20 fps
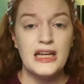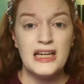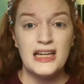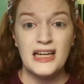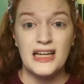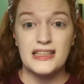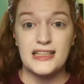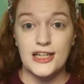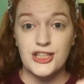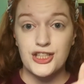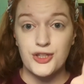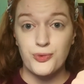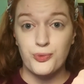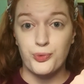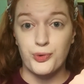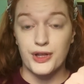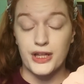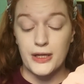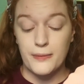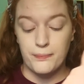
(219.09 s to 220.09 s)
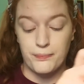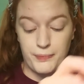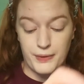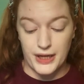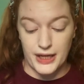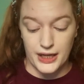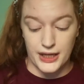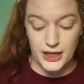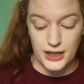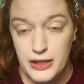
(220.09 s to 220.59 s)
It's actually a really
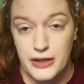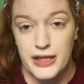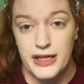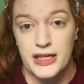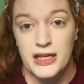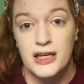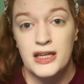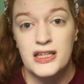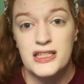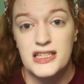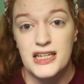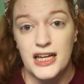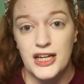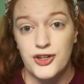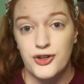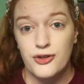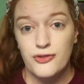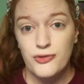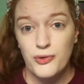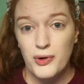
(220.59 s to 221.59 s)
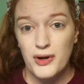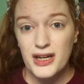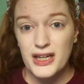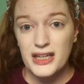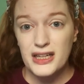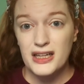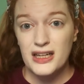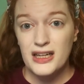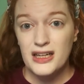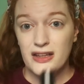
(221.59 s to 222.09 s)
big like container for
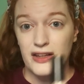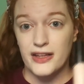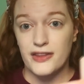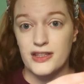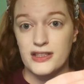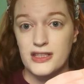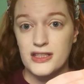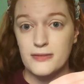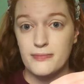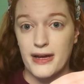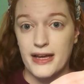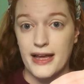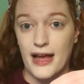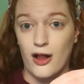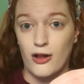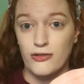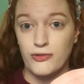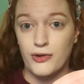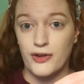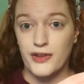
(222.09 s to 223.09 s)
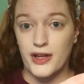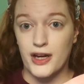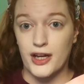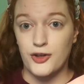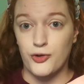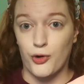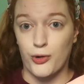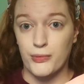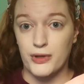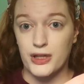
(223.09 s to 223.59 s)
it. Like this is my e.l.f. one that I
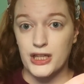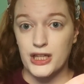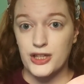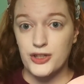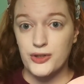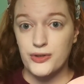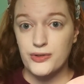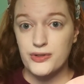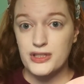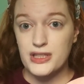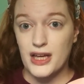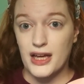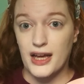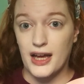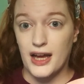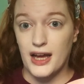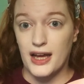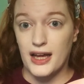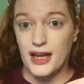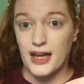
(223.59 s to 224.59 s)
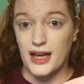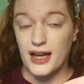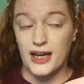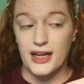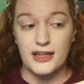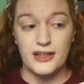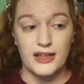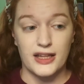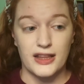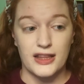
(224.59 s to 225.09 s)
normally use, and
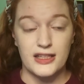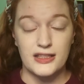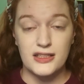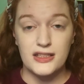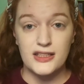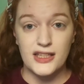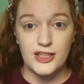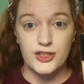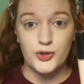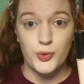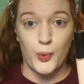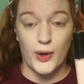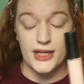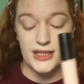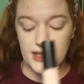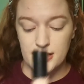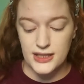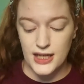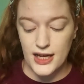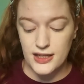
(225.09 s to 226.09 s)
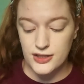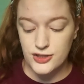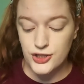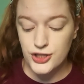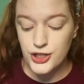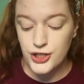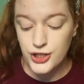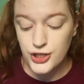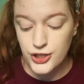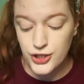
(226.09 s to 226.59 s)
like this is like twice the size. It's
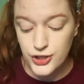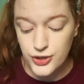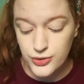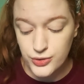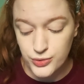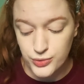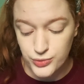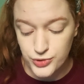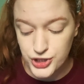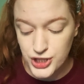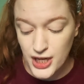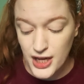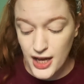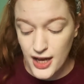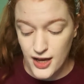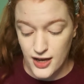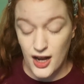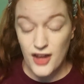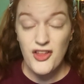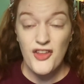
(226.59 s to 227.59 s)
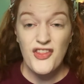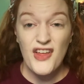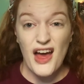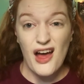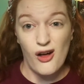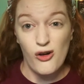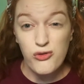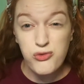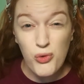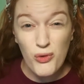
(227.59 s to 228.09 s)
huge, and I thought the
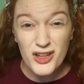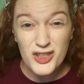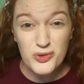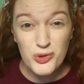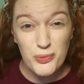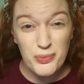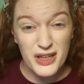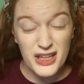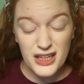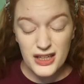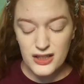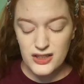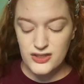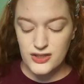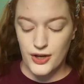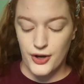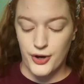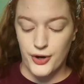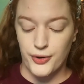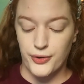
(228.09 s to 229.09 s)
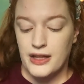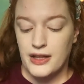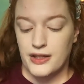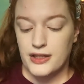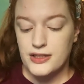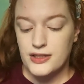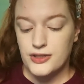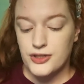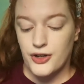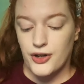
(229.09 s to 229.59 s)
e.l.f. ones were big, so this
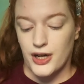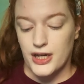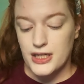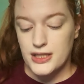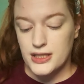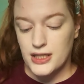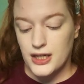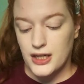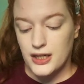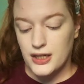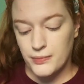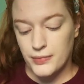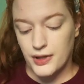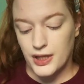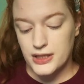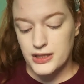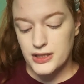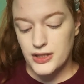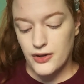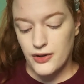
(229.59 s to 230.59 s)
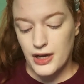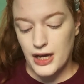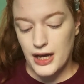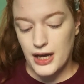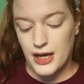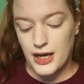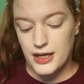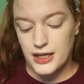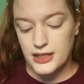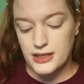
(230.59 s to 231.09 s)
is crazy. But let's go
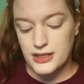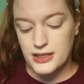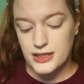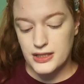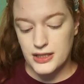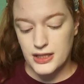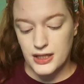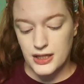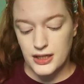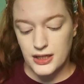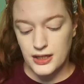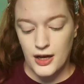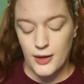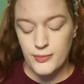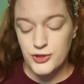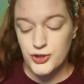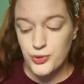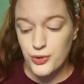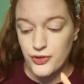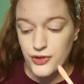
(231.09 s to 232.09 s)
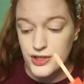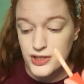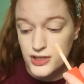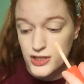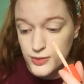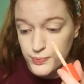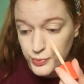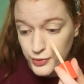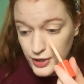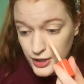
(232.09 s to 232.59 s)
ahead and see. I'm sure this is
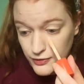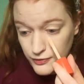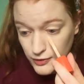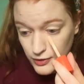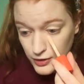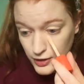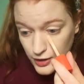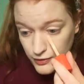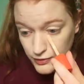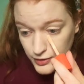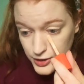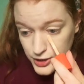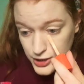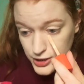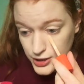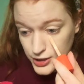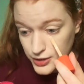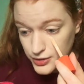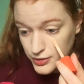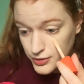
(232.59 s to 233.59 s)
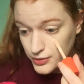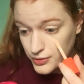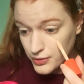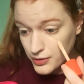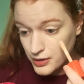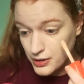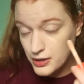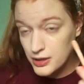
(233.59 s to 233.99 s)
pretty full coverage too,